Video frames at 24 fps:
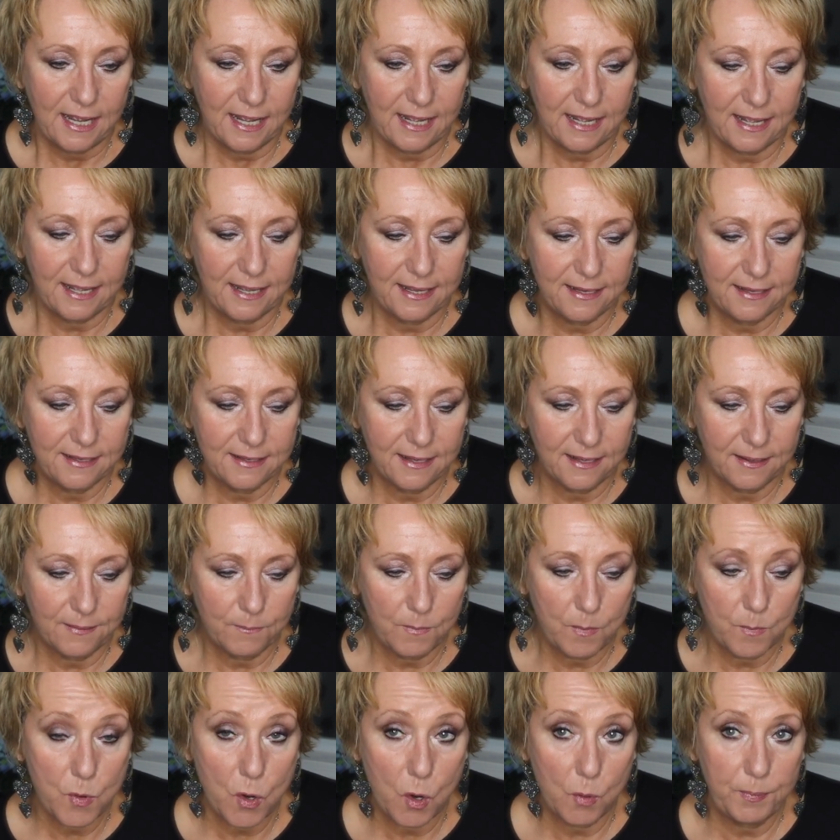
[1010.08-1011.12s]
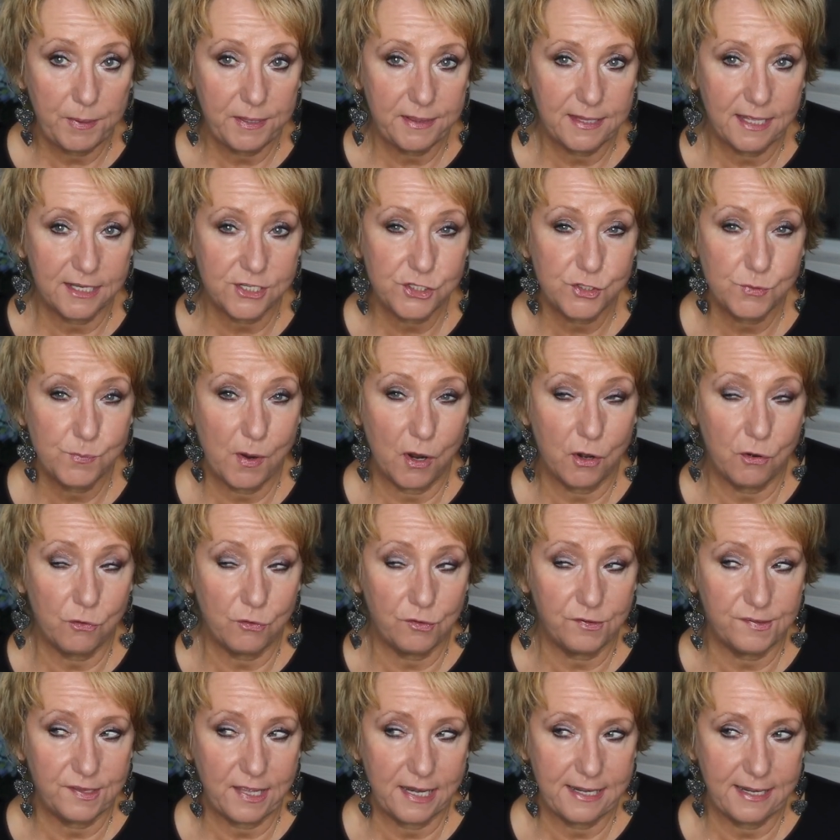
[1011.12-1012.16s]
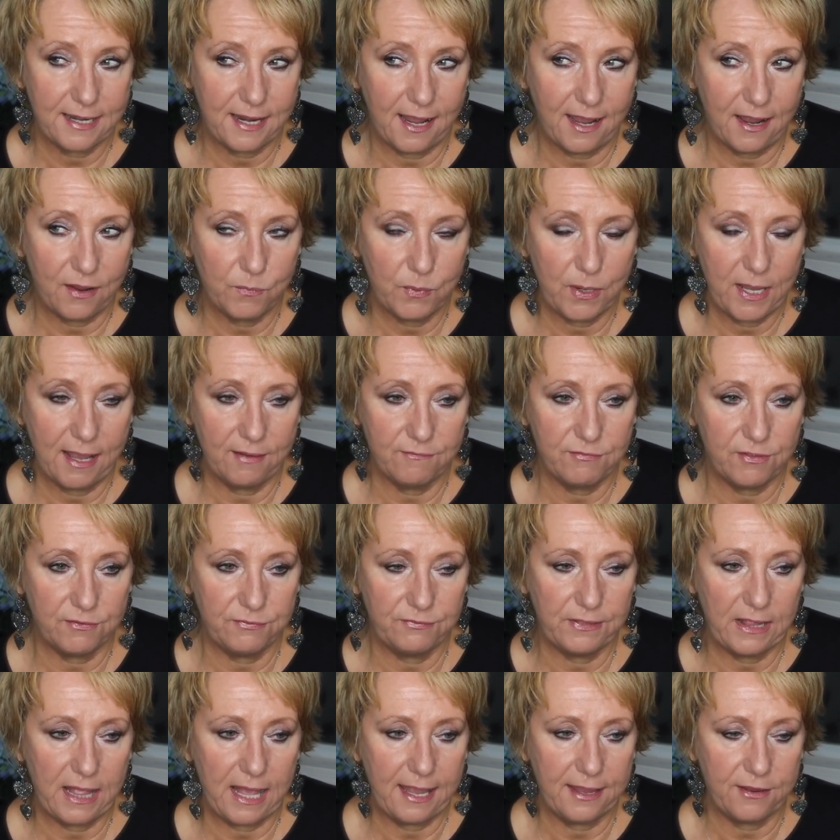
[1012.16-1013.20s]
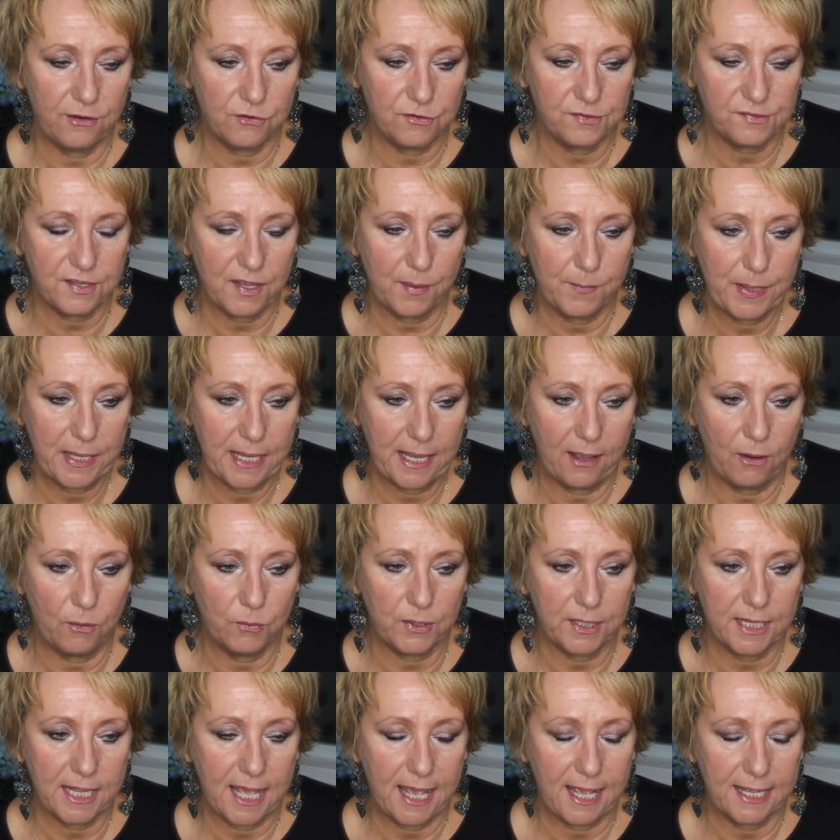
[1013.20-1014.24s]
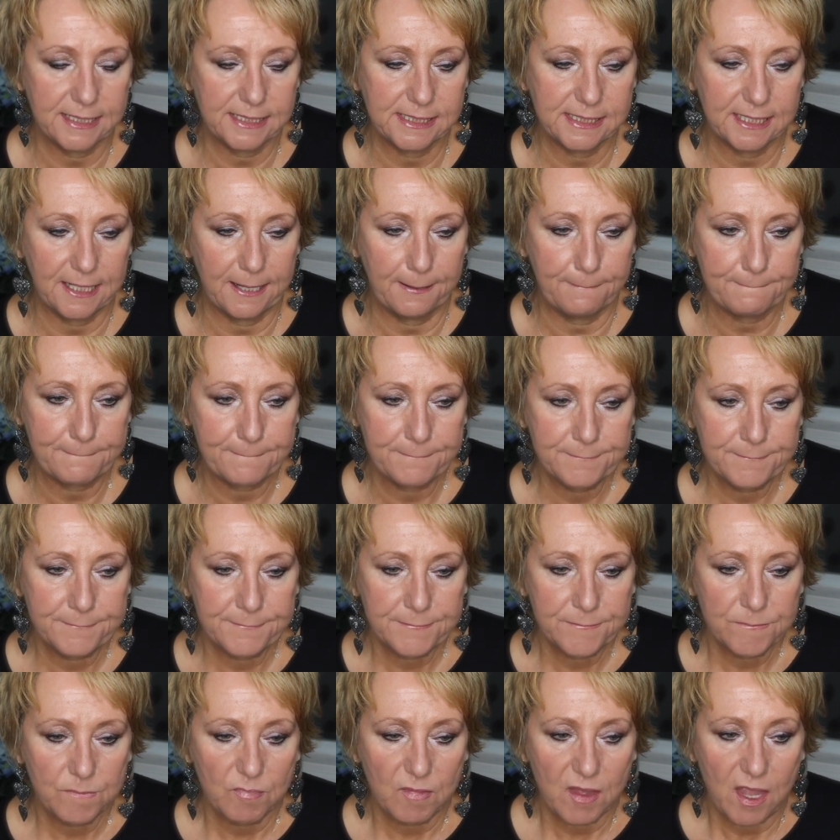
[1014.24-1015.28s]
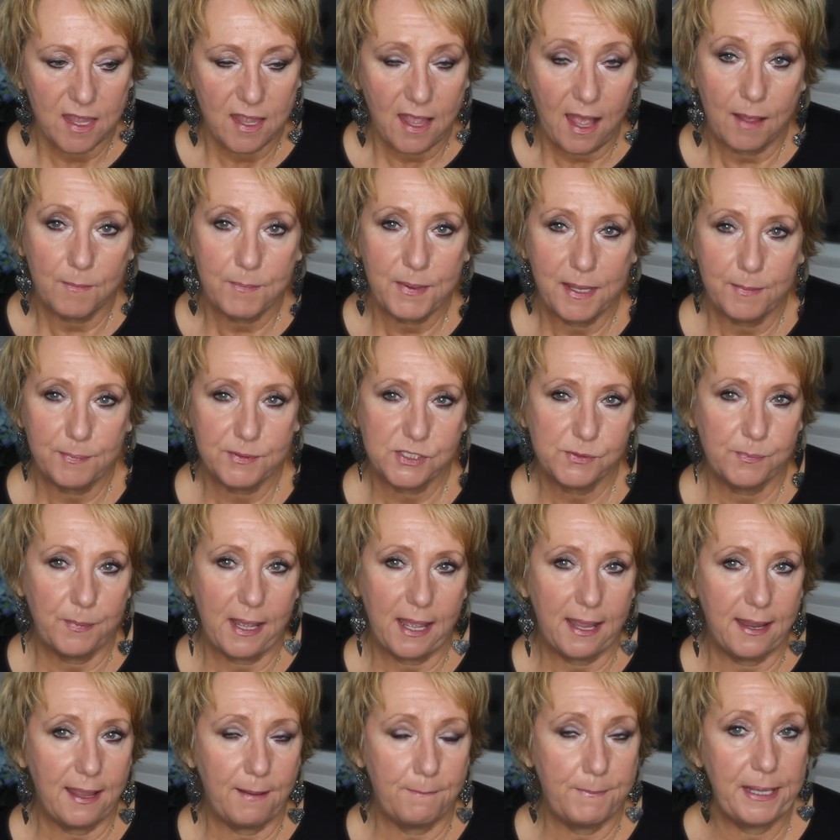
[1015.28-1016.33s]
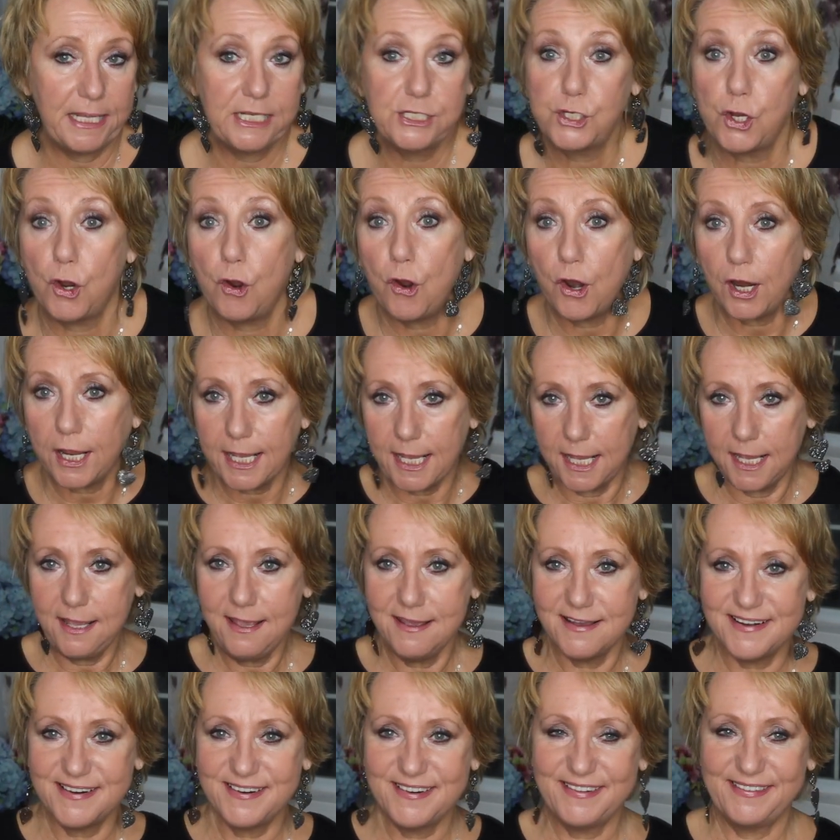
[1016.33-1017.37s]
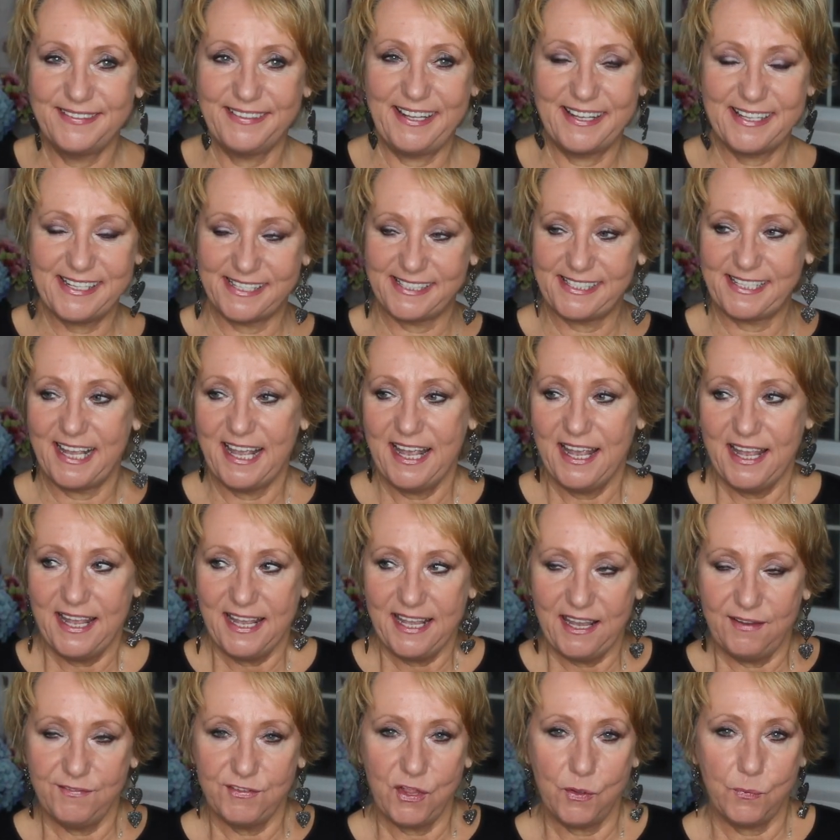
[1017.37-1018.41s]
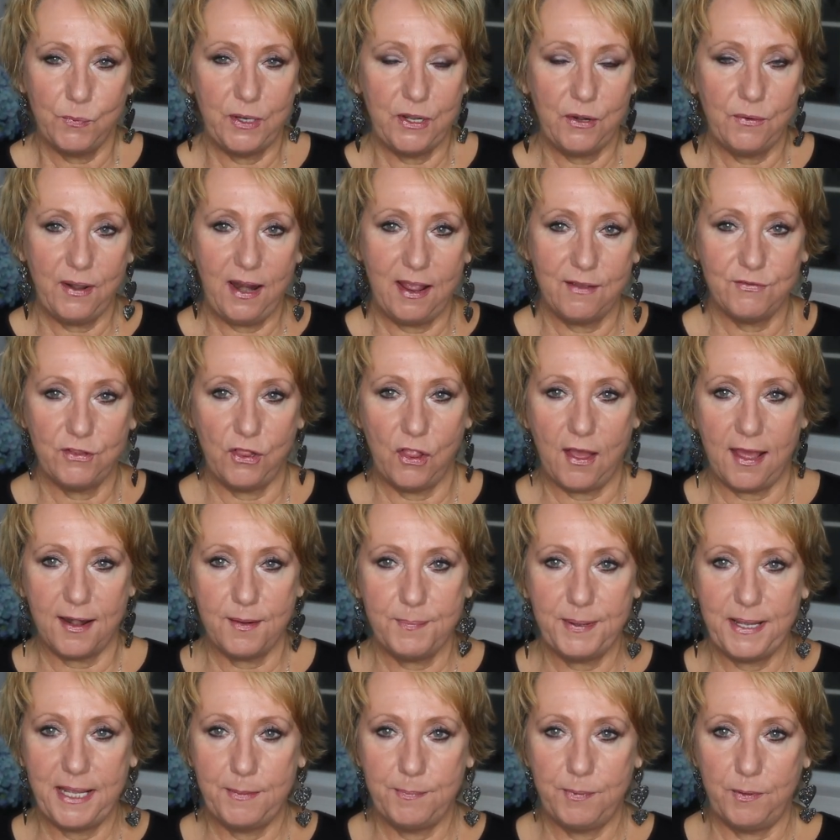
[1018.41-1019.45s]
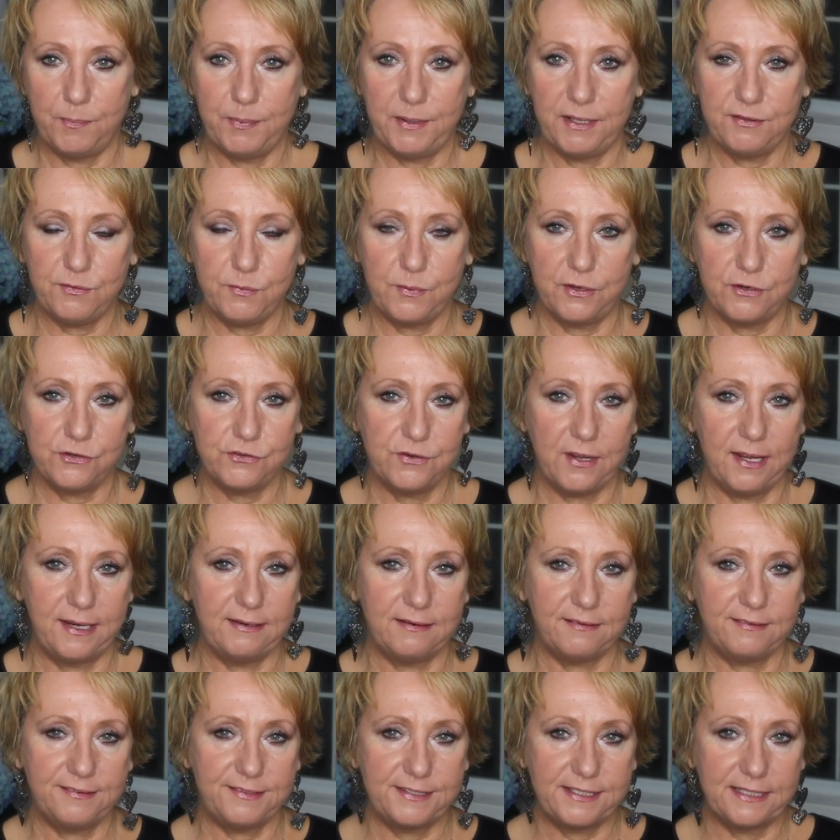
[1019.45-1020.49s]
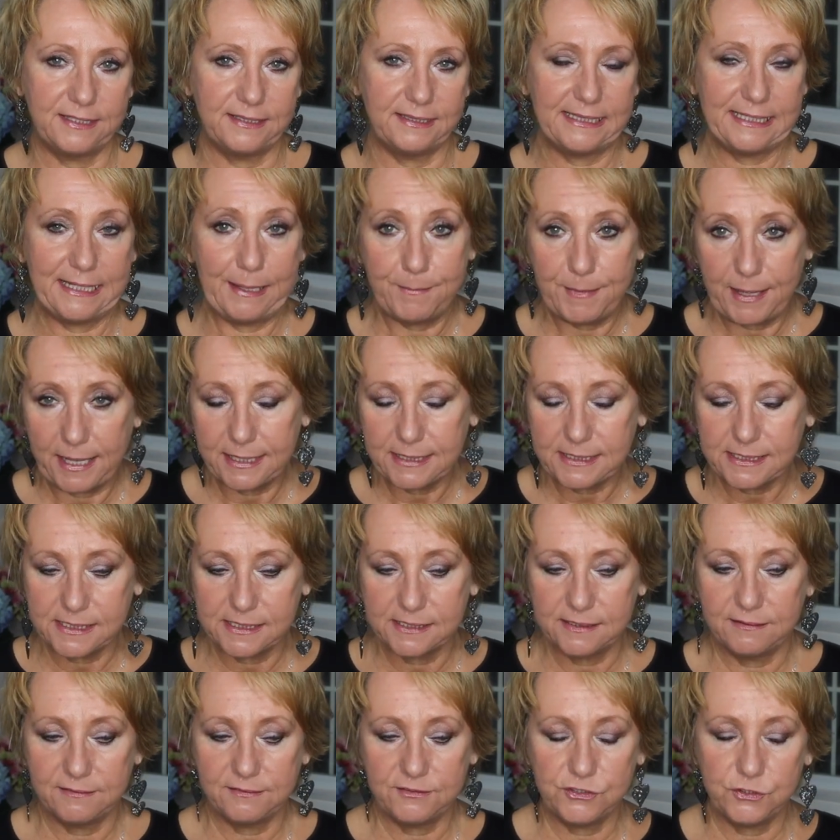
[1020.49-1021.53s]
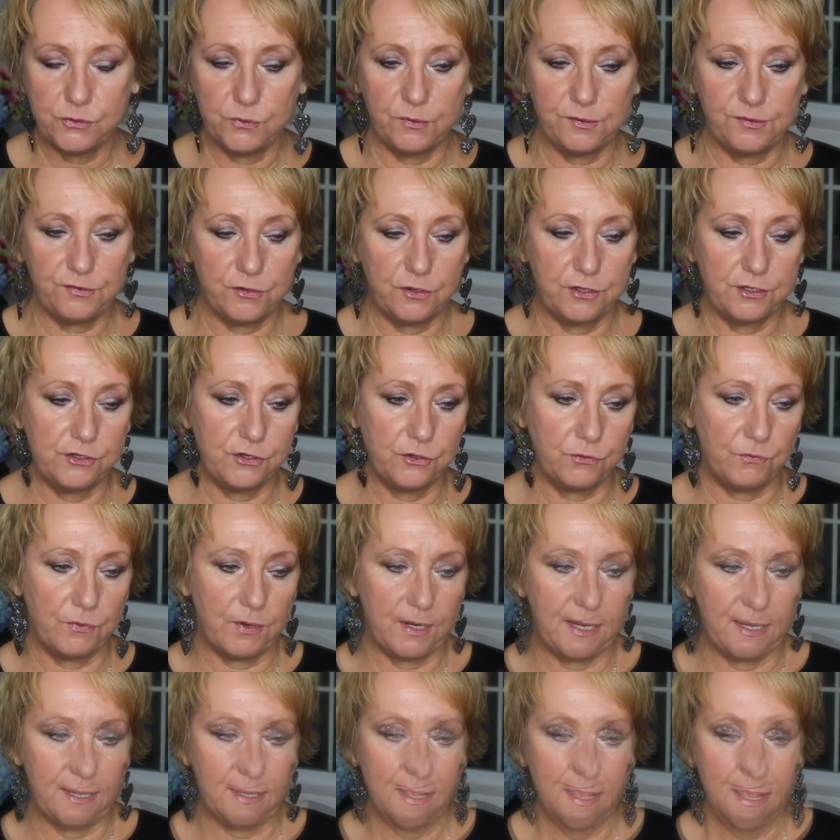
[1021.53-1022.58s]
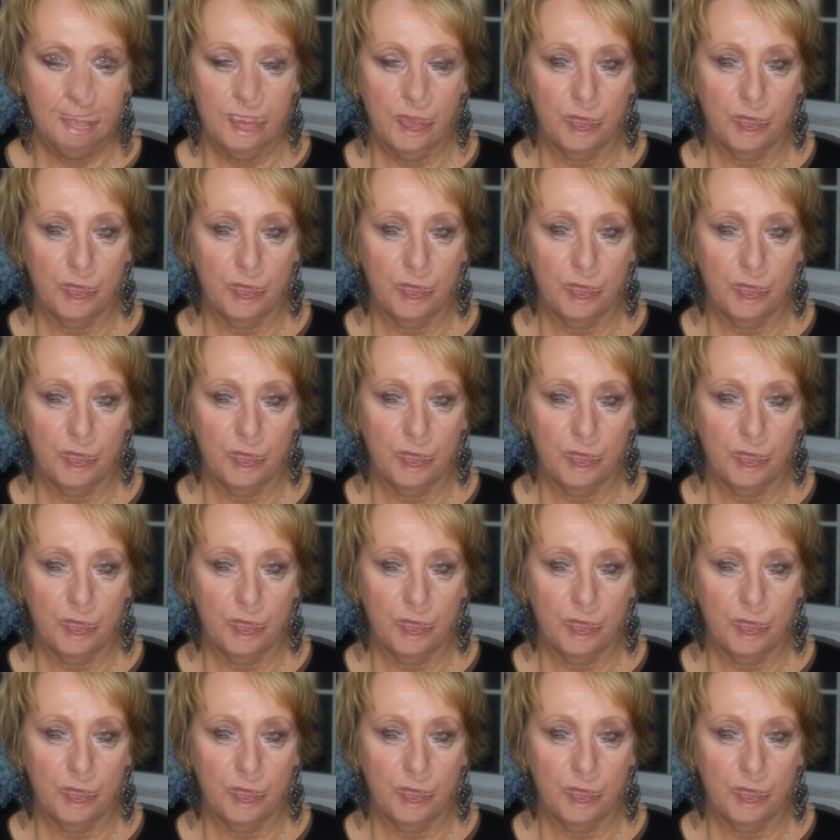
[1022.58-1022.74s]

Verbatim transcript: I, am um, hoping that tomorrow, Sunday, we have the flyers coming out that um, I'll be able to buy a big turkey because even though we don't have a lot of people because we are trying to still limit to a certain degree. Uh-huh.